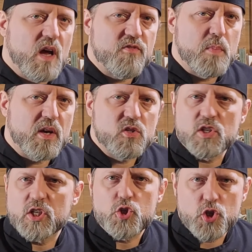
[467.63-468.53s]
Knife
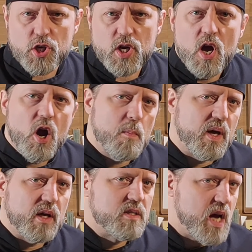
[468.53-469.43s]
makers like Shun are
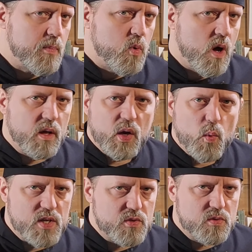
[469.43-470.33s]
making top-quality
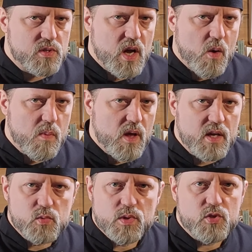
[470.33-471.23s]
Western-style
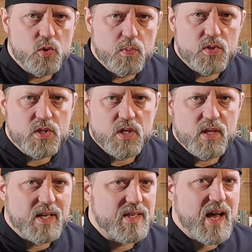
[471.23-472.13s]
blades with super
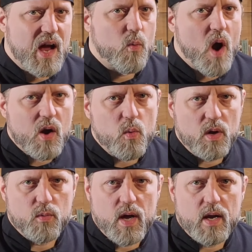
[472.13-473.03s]
steel that has a high
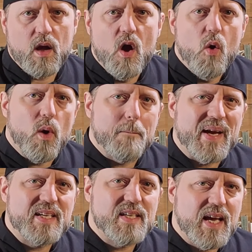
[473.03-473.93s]
Rockwell rating, while
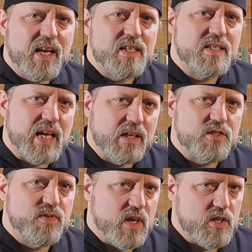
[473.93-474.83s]
maintaining a
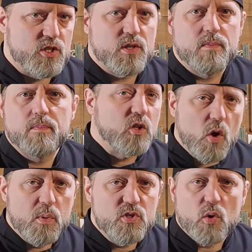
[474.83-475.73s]
stainless finish. And
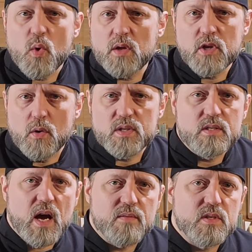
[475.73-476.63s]
Globals are well known
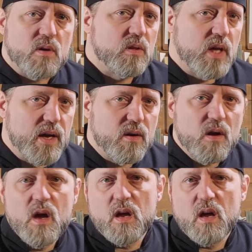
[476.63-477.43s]
as knives that are lighter